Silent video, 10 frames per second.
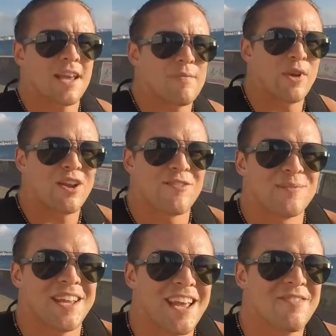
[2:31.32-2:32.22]
Tamer here
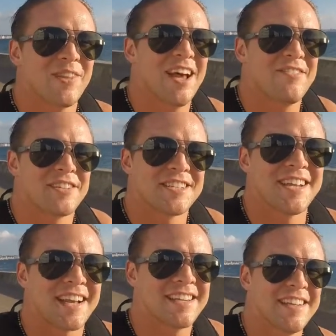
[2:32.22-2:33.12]
from Tame Life, just
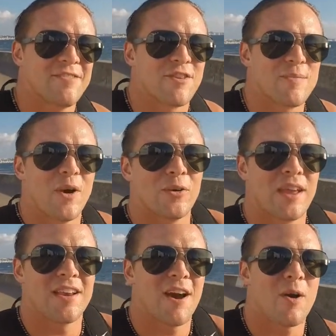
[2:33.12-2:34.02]
checking in from
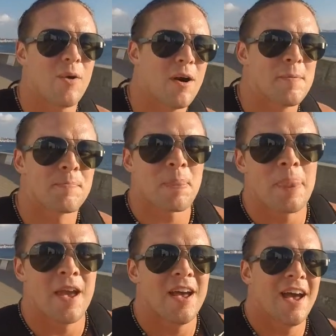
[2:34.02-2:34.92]
Okinawa.
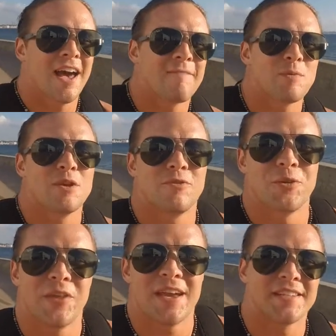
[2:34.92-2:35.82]
Had a
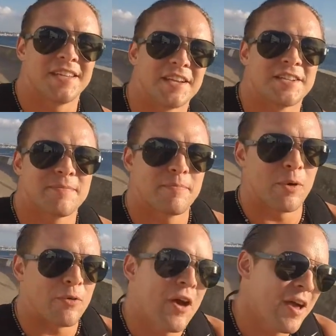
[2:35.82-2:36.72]
beautiful day teaching
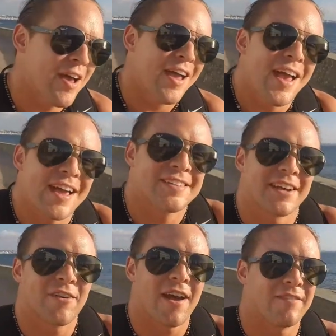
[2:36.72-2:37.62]
both
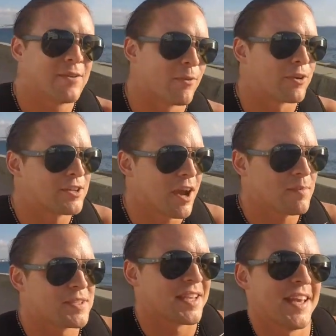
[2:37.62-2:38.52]
anti-gravity
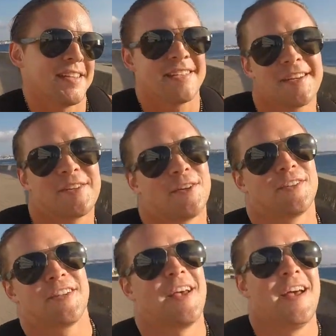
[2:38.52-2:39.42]
workshops to kids and
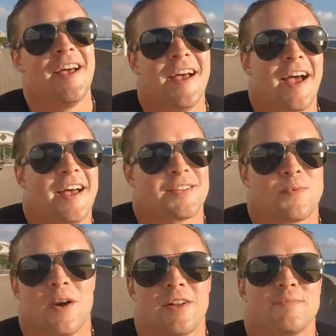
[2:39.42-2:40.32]
adults, as
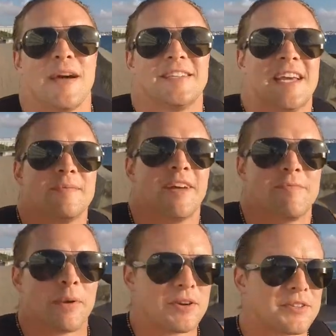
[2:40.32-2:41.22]
well as my Tame
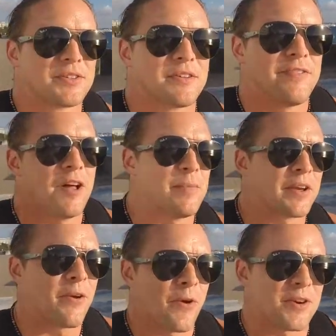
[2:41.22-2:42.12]
Life personal
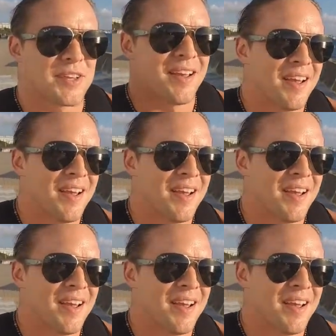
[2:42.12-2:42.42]
development course.